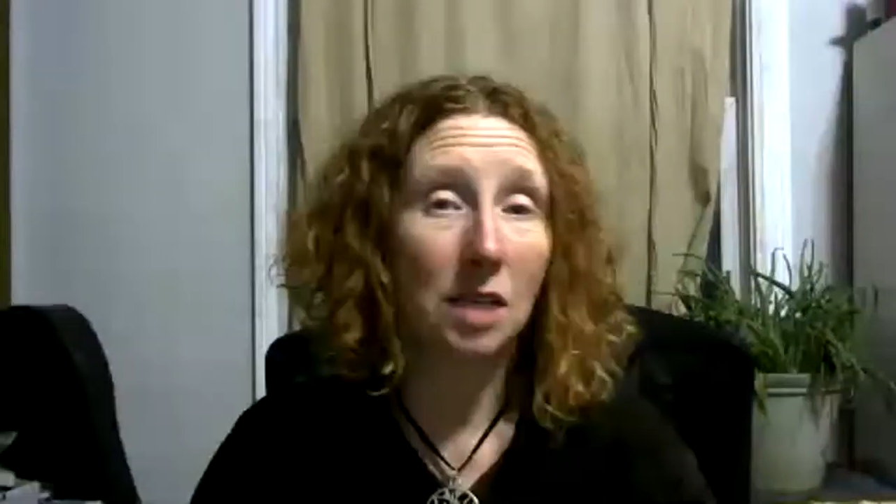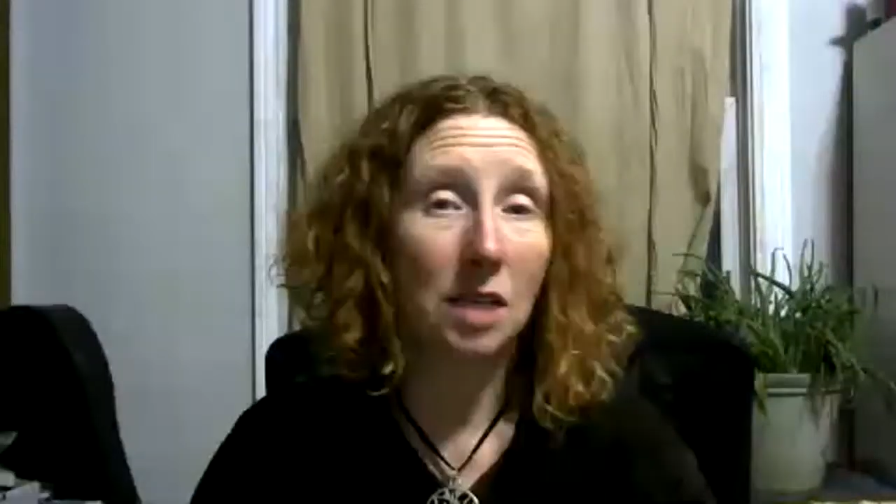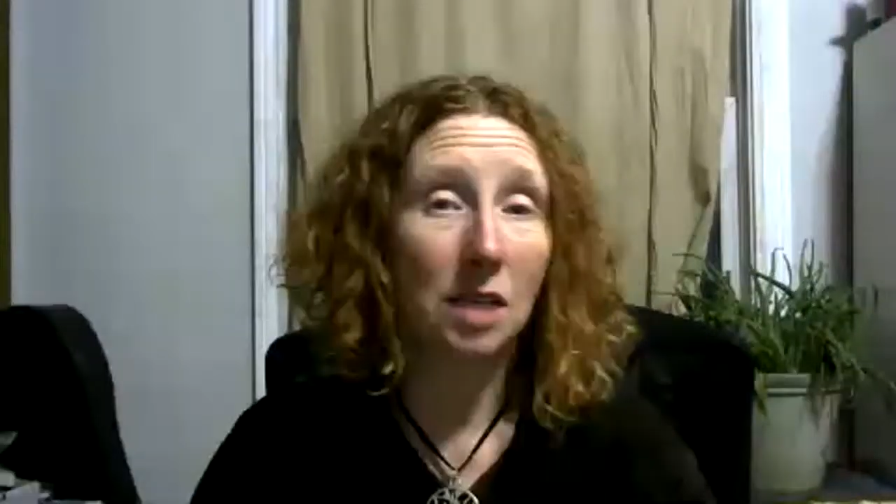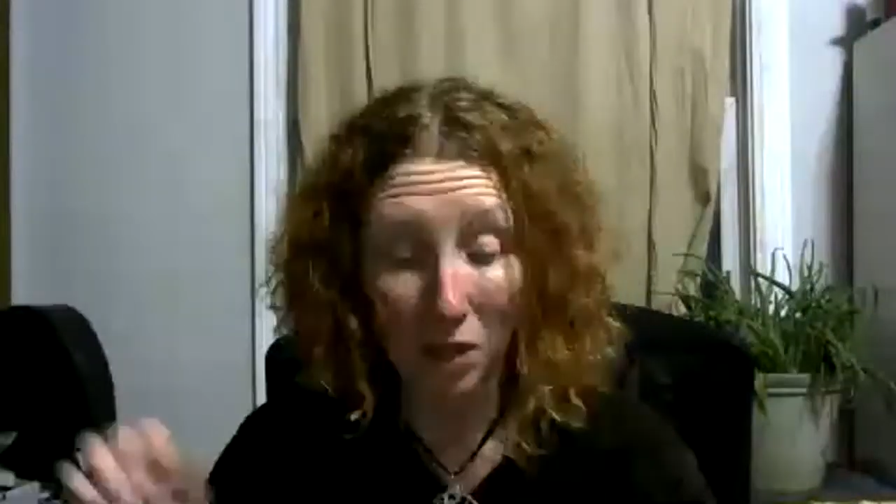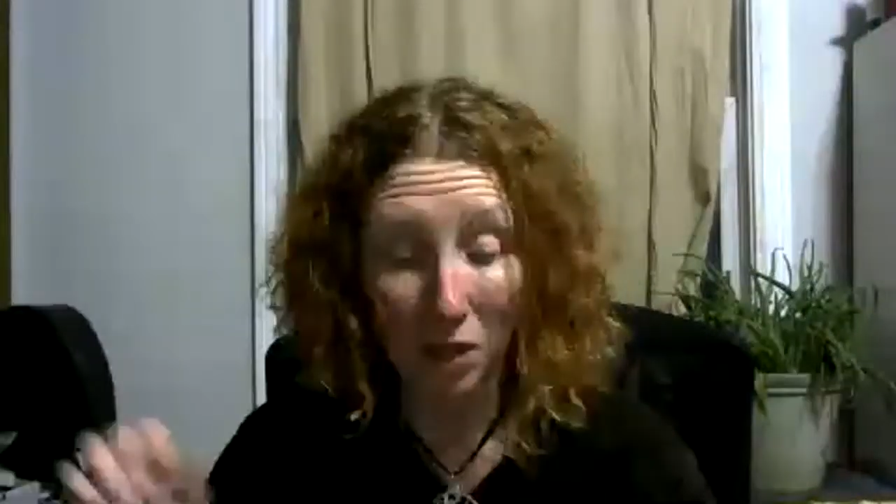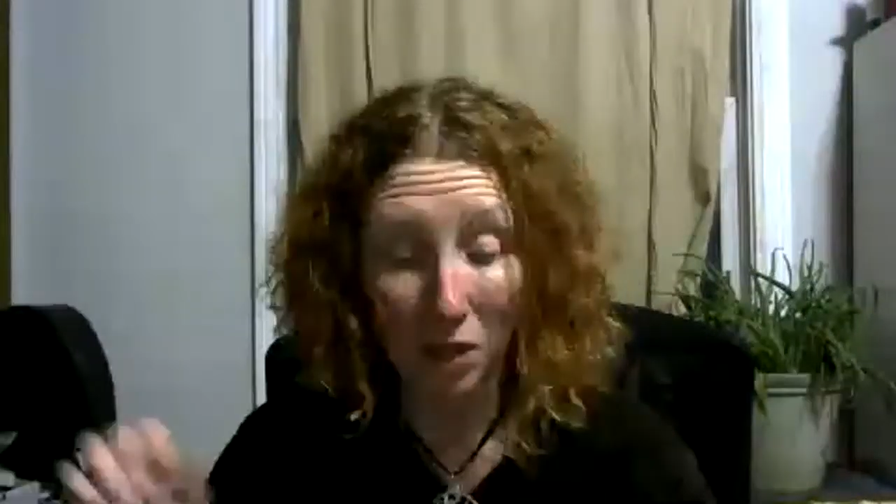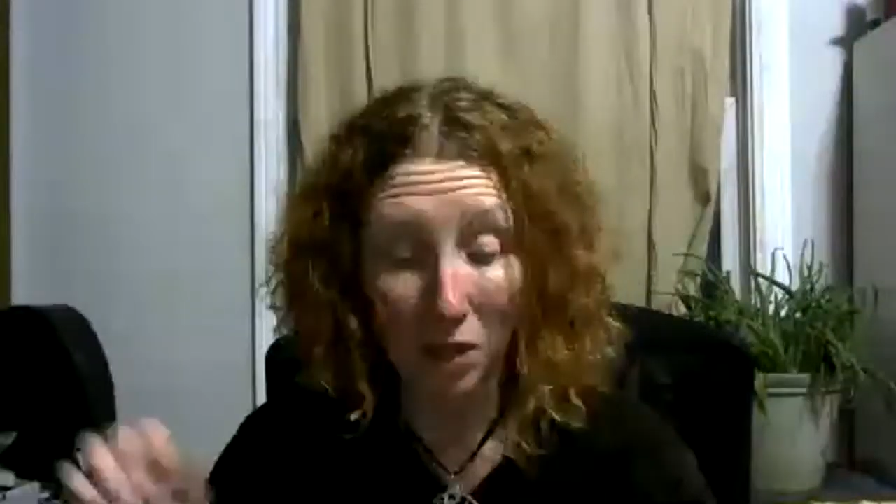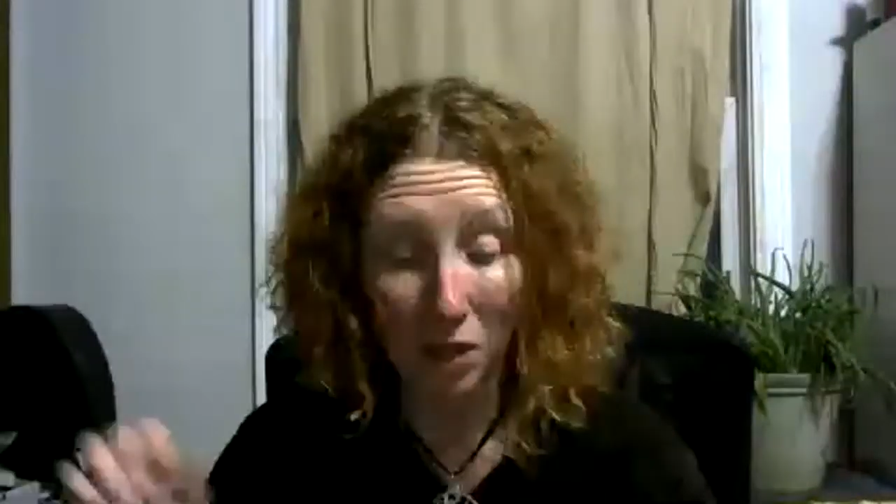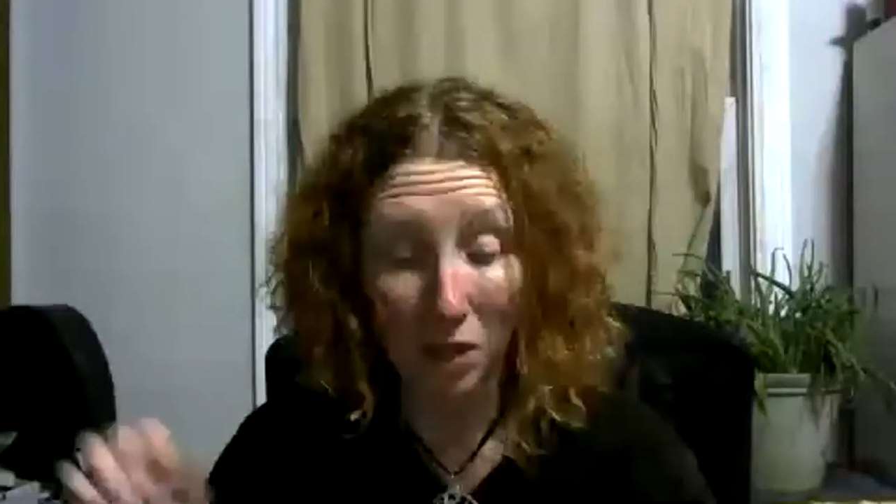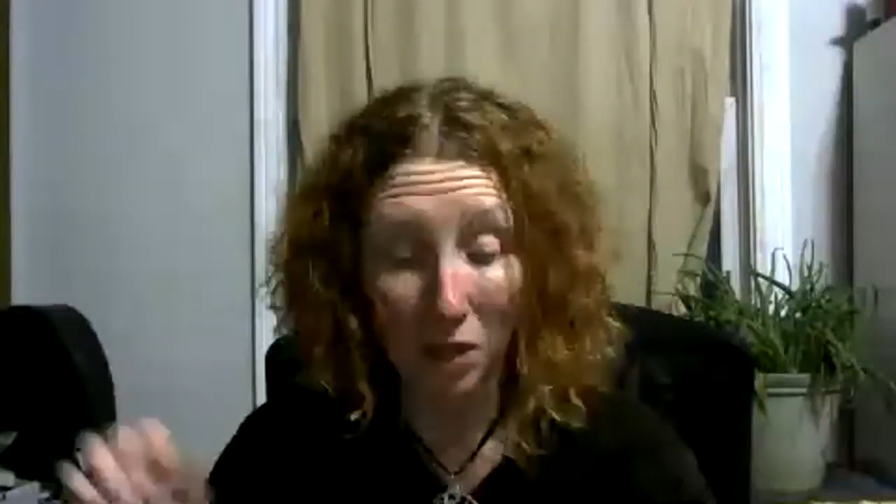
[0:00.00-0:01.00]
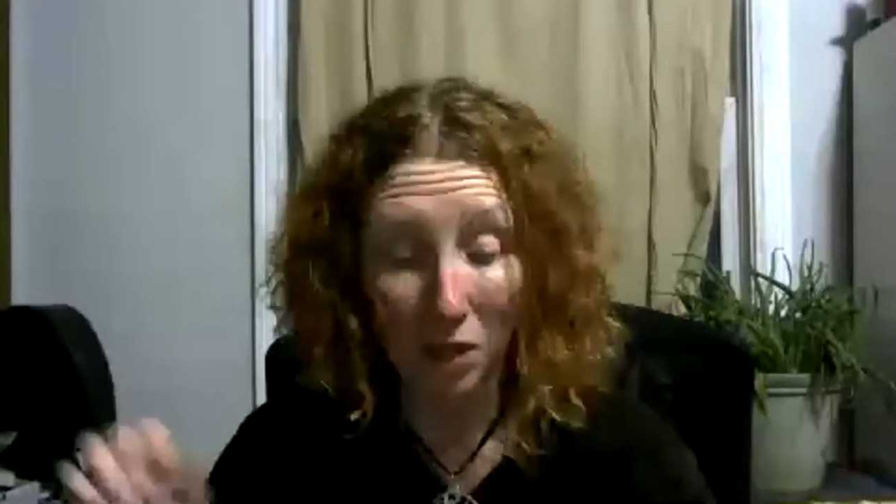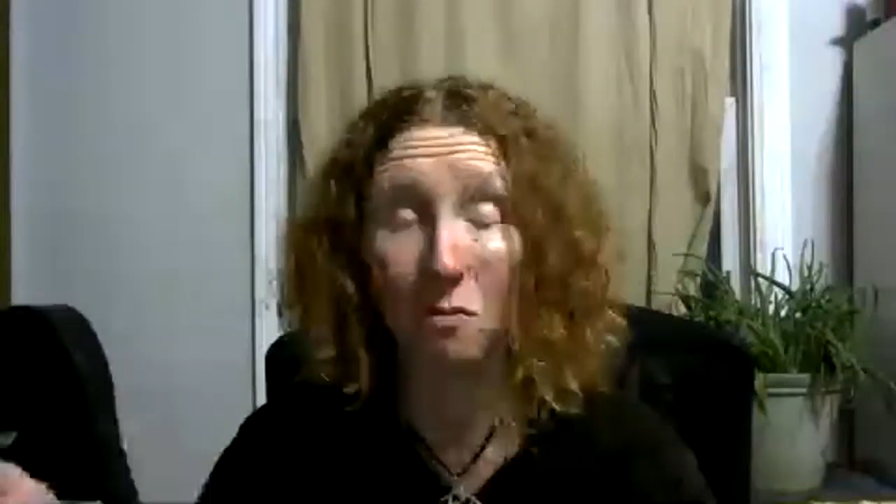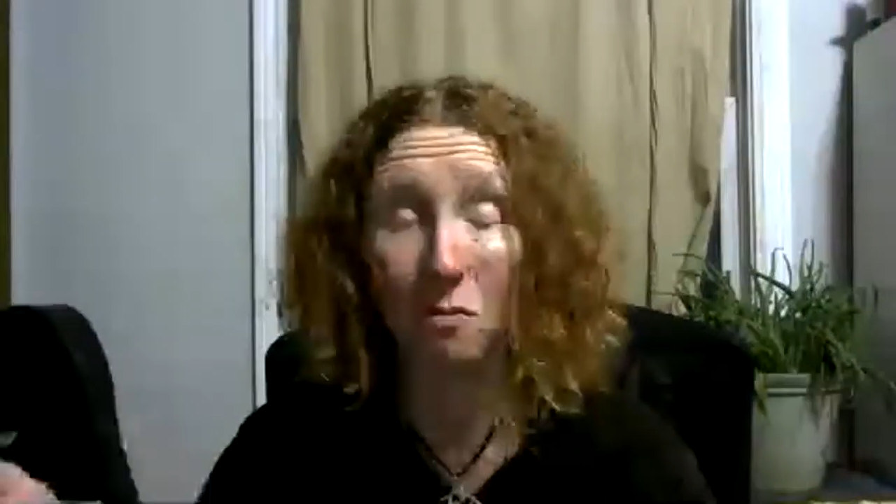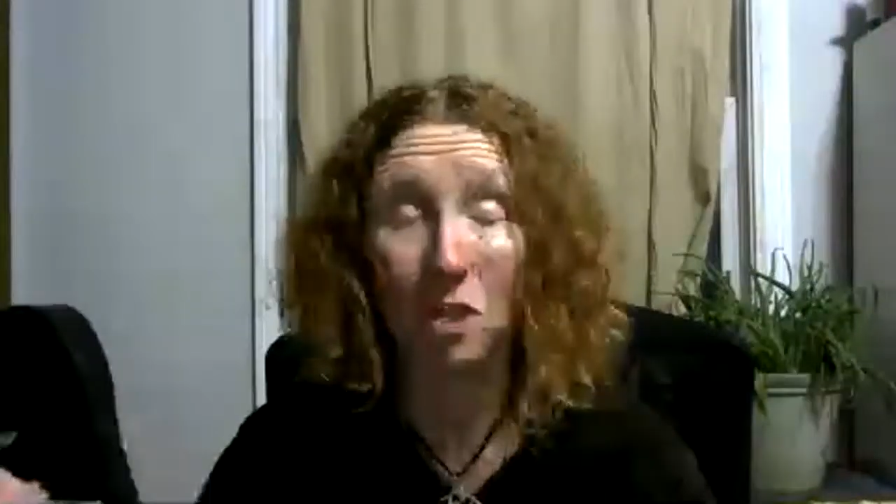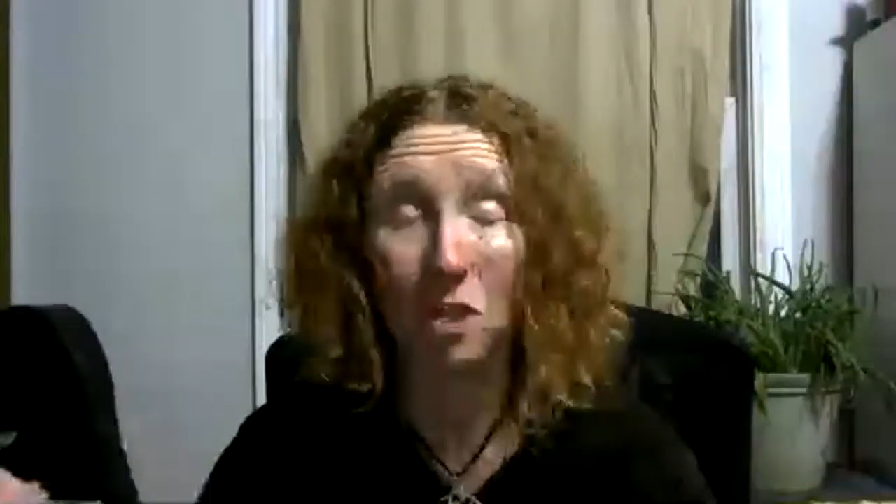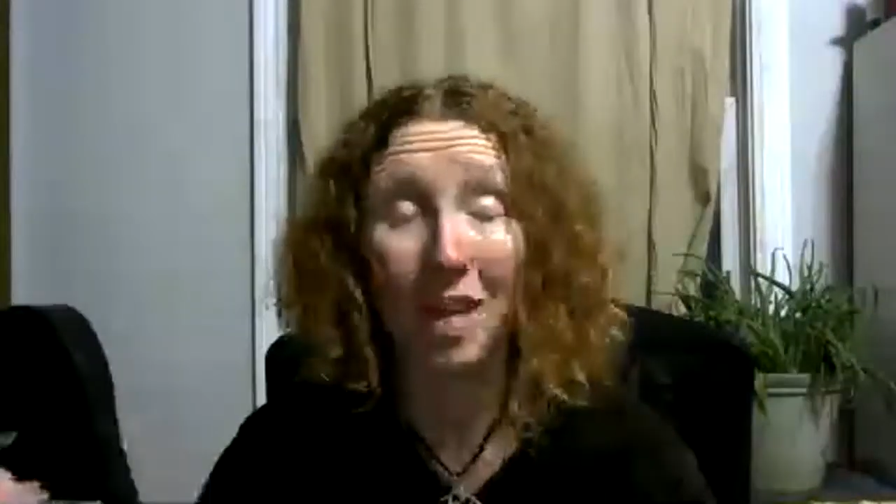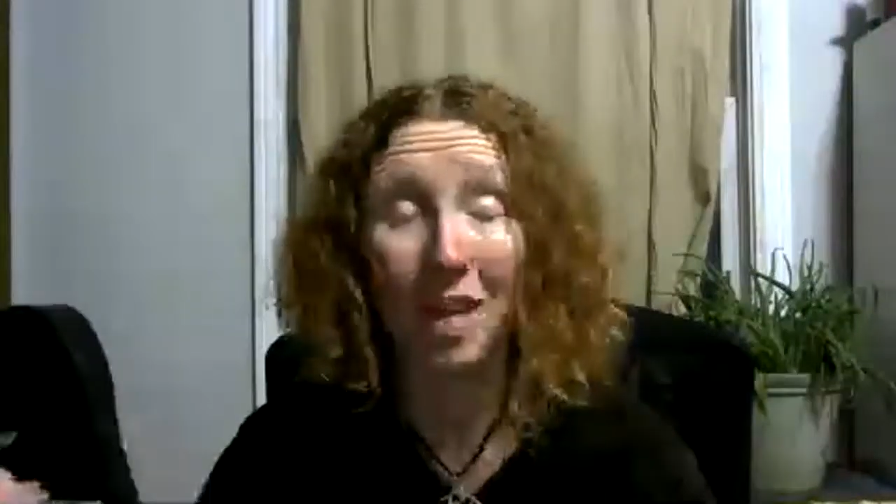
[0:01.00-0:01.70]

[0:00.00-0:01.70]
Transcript: Doulas help to reduce